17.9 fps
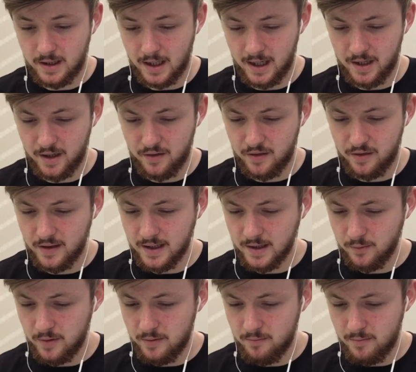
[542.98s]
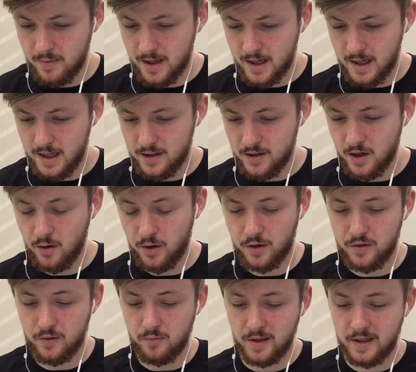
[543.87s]
And I think we may... No, I
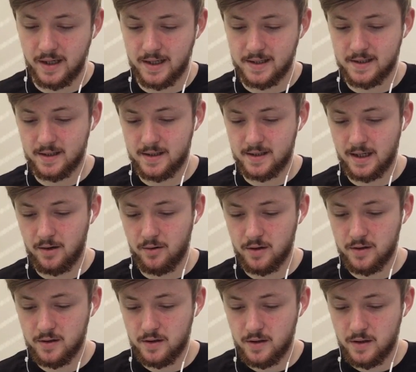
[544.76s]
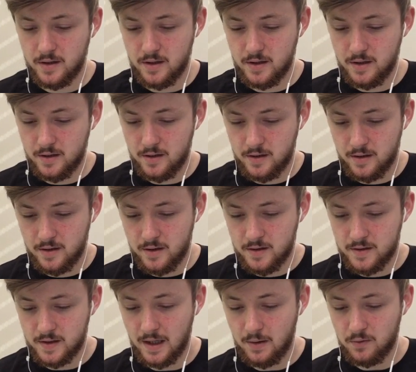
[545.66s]
don't think we connect to the tower.
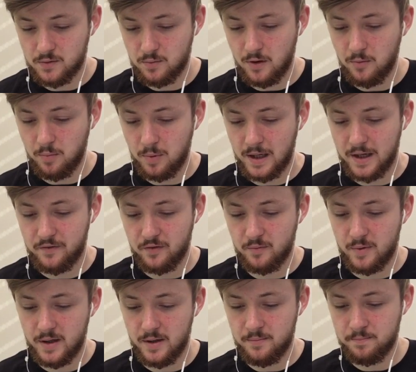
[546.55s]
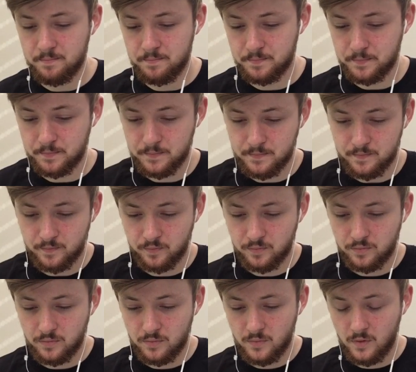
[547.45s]
So that was well played from him.
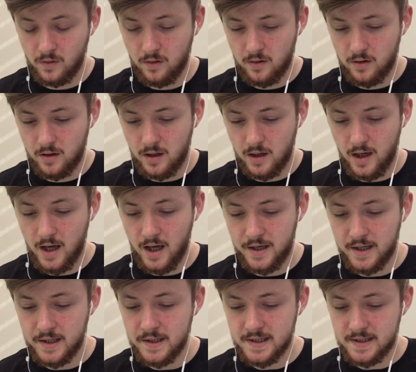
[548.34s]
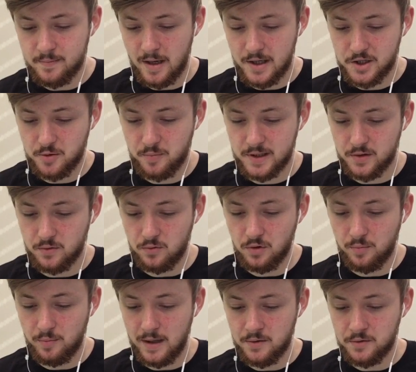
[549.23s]
And in this matchup, it's
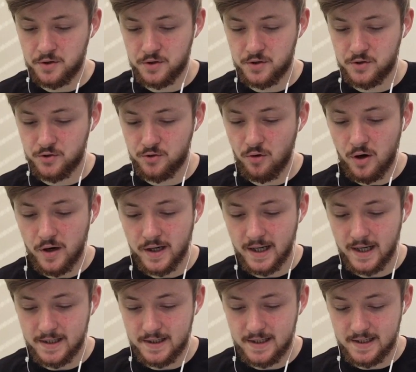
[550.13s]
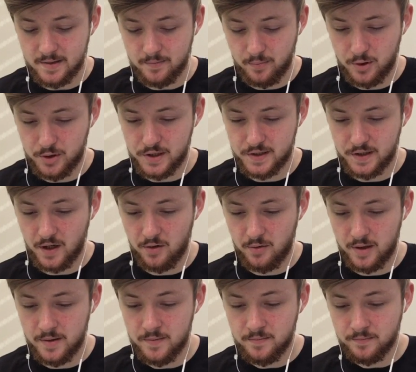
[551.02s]
all about just trying to get decent pushes
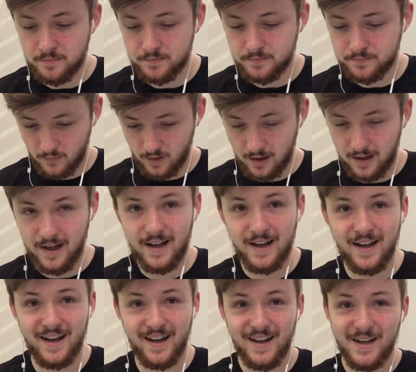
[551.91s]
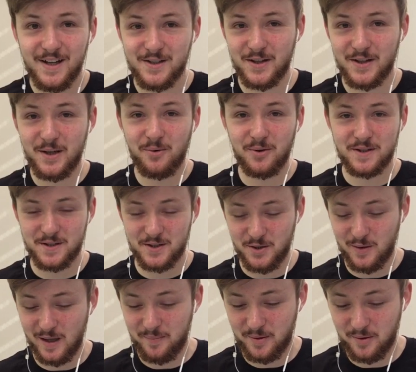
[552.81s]
going. So he wasn't
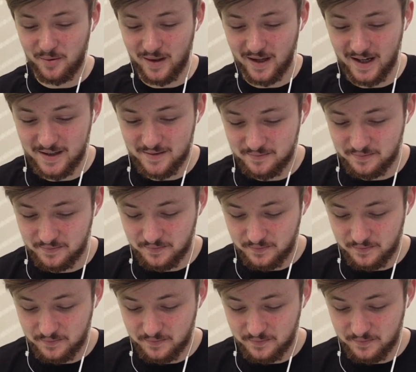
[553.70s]
too happy with that.